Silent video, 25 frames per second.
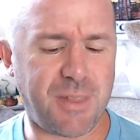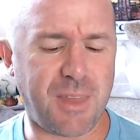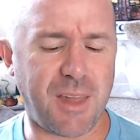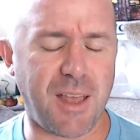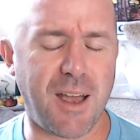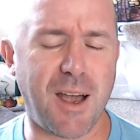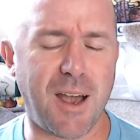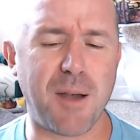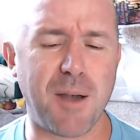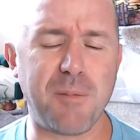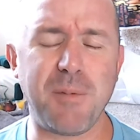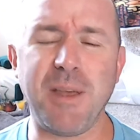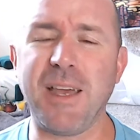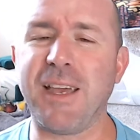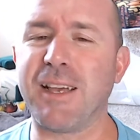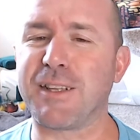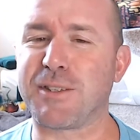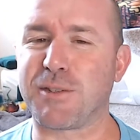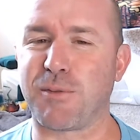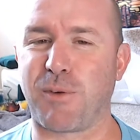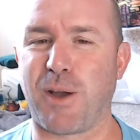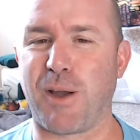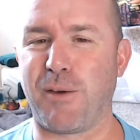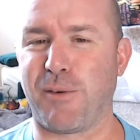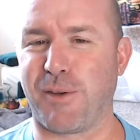Um, he gets
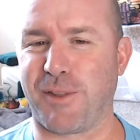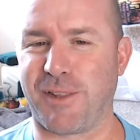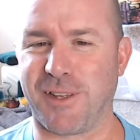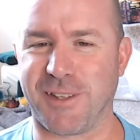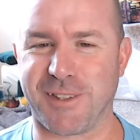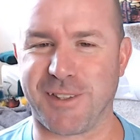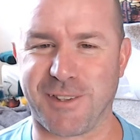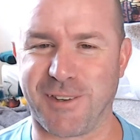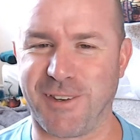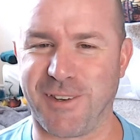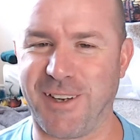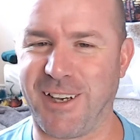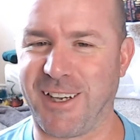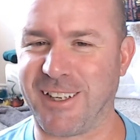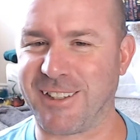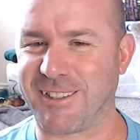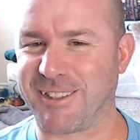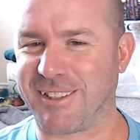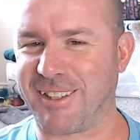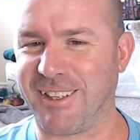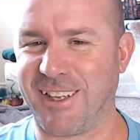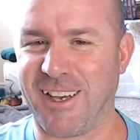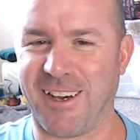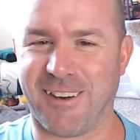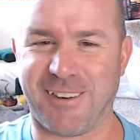away with it. So he gets
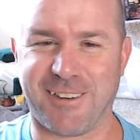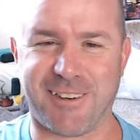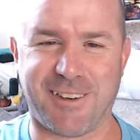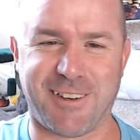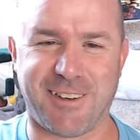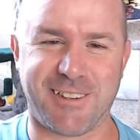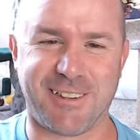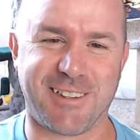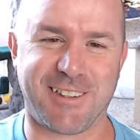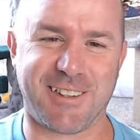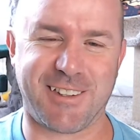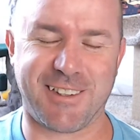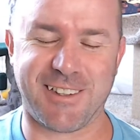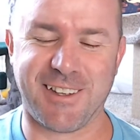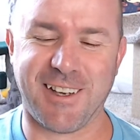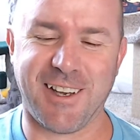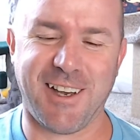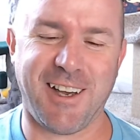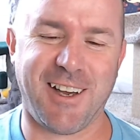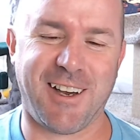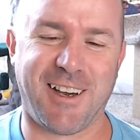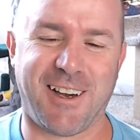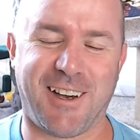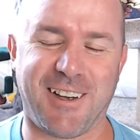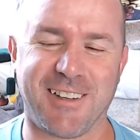to yell at all the
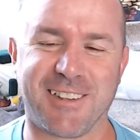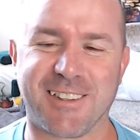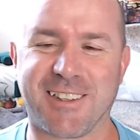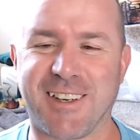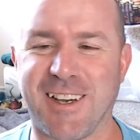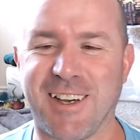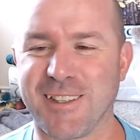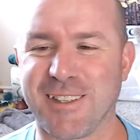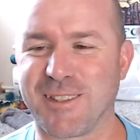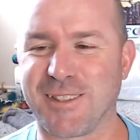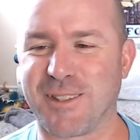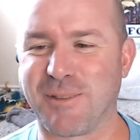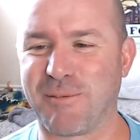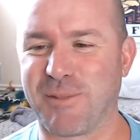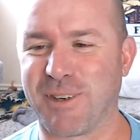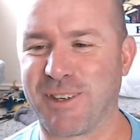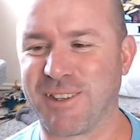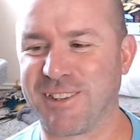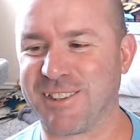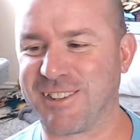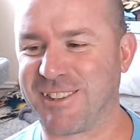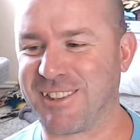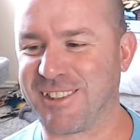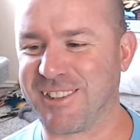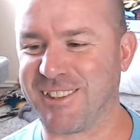all the
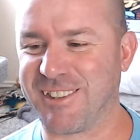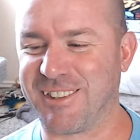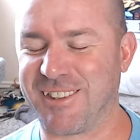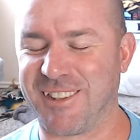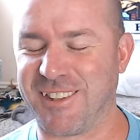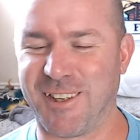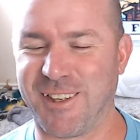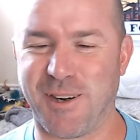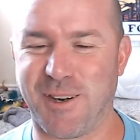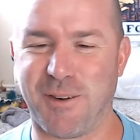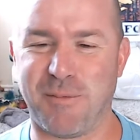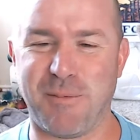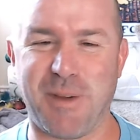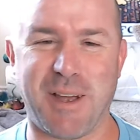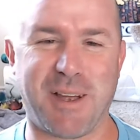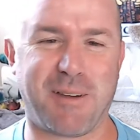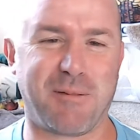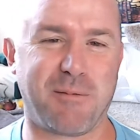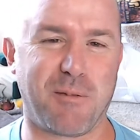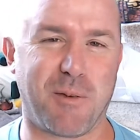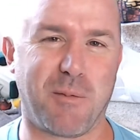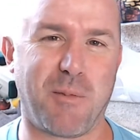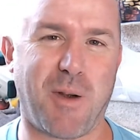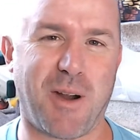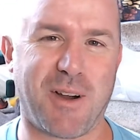customers and, you know, make
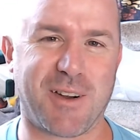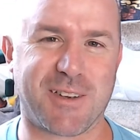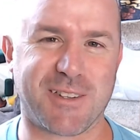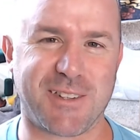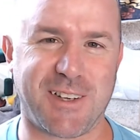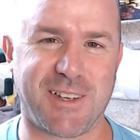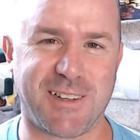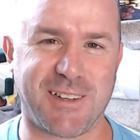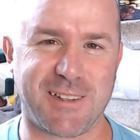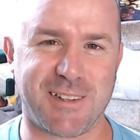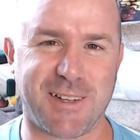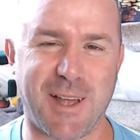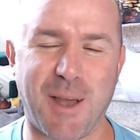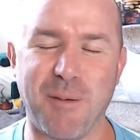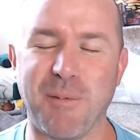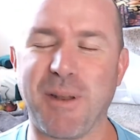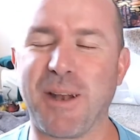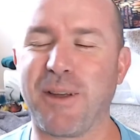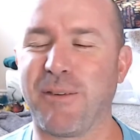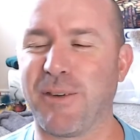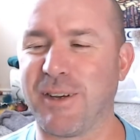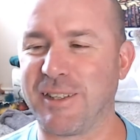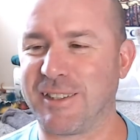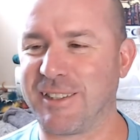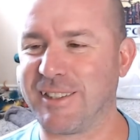remarks all the time.
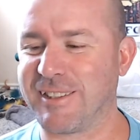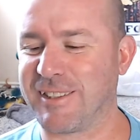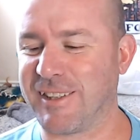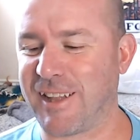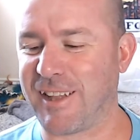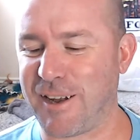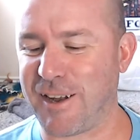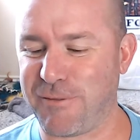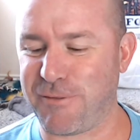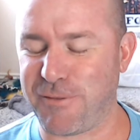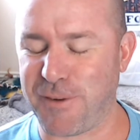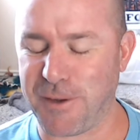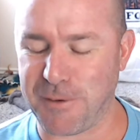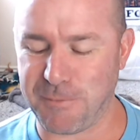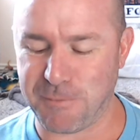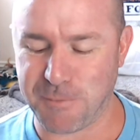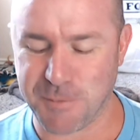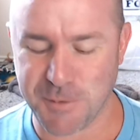Anyways, he's a lot of fun.